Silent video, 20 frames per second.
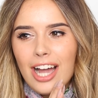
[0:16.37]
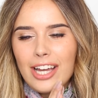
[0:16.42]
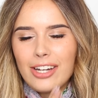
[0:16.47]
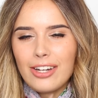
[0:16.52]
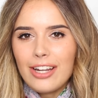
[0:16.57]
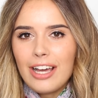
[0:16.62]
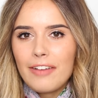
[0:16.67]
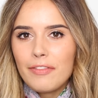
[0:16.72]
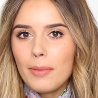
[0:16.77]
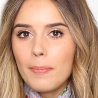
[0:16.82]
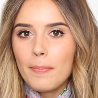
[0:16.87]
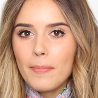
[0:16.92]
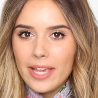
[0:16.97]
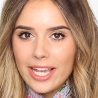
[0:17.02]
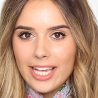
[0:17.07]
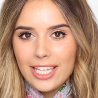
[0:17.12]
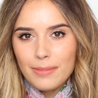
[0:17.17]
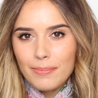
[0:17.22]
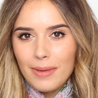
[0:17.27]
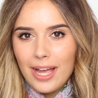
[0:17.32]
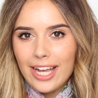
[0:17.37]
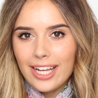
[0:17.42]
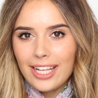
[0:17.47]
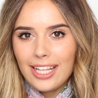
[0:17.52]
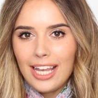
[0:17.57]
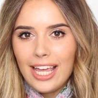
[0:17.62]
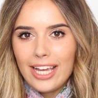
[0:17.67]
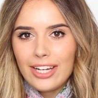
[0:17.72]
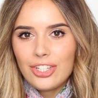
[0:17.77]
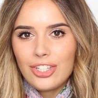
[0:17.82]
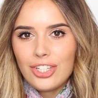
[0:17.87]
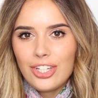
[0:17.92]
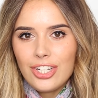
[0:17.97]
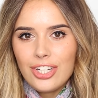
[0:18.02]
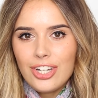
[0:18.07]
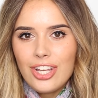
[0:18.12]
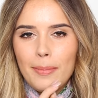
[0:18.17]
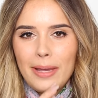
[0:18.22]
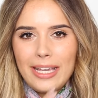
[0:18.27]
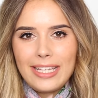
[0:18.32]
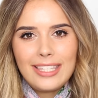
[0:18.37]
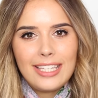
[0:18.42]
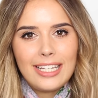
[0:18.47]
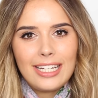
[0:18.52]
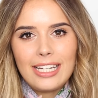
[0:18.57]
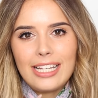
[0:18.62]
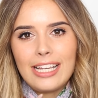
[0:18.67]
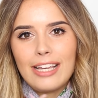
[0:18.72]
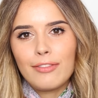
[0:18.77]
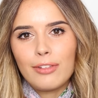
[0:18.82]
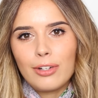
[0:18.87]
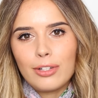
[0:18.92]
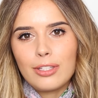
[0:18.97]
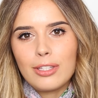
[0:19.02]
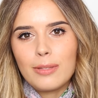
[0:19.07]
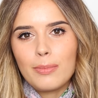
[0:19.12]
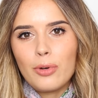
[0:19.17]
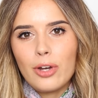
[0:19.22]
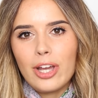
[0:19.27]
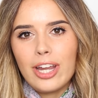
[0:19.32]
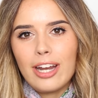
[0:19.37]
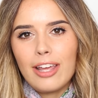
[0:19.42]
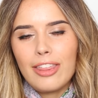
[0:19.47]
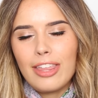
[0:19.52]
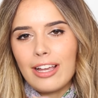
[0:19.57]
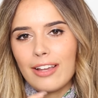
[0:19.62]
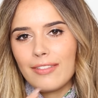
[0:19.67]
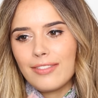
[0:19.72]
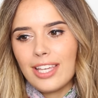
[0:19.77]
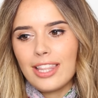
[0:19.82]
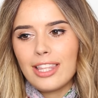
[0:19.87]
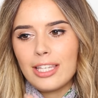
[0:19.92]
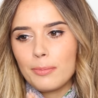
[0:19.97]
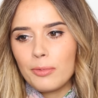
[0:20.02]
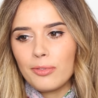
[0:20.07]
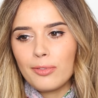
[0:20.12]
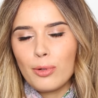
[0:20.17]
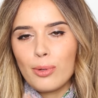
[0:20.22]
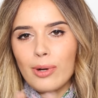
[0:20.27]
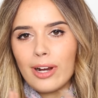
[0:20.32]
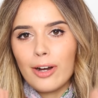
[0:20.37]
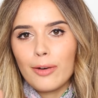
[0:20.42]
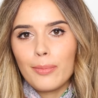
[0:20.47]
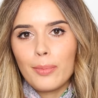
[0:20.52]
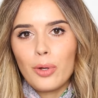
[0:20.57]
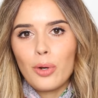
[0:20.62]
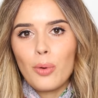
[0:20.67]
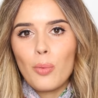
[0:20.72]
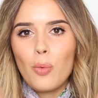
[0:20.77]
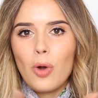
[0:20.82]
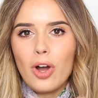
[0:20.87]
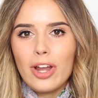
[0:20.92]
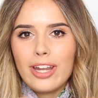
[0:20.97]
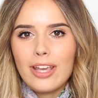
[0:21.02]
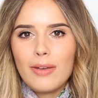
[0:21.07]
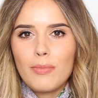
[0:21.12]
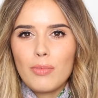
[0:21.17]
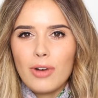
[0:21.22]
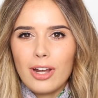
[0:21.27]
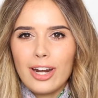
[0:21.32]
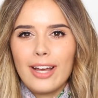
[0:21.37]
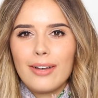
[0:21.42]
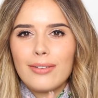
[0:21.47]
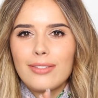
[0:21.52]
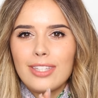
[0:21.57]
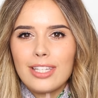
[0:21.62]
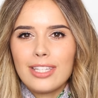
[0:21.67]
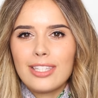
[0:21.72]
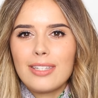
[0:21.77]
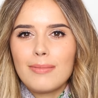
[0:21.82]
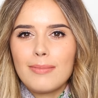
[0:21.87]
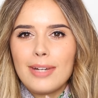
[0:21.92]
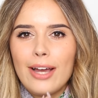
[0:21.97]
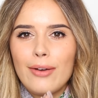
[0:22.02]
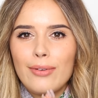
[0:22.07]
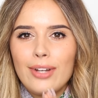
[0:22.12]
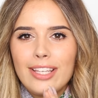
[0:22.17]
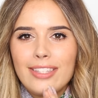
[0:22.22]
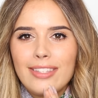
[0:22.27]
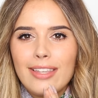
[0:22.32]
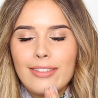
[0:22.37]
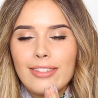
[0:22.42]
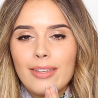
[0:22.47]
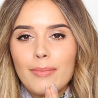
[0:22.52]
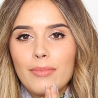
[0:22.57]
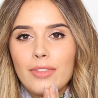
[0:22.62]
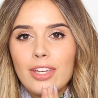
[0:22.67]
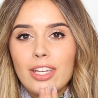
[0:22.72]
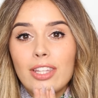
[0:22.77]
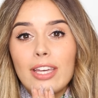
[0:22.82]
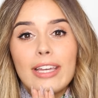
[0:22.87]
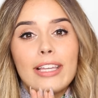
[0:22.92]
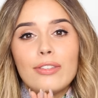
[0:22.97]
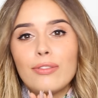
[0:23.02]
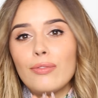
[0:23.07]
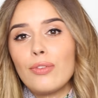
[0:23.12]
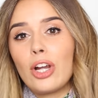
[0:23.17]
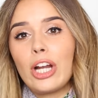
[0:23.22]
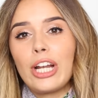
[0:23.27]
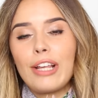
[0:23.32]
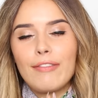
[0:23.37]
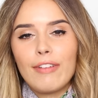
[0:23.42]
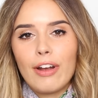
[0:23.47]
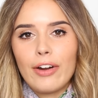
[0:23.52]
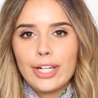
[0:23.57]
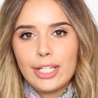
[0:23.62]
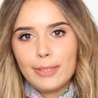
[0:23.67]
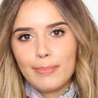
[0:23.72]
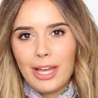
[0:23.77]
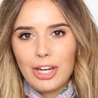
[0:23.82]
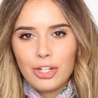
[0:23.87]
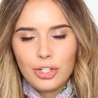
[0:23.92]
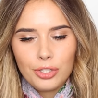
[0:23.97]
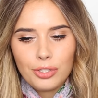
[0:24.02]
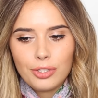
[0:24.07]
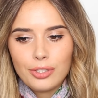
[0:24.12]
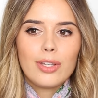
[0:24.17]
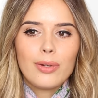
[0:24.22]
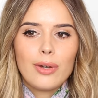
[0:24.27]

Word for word: I don't have the biggest bag collection. I basically have got to the point, I think I've said this before, where I'm on a one in, one out system now, unless there's something that is really very special.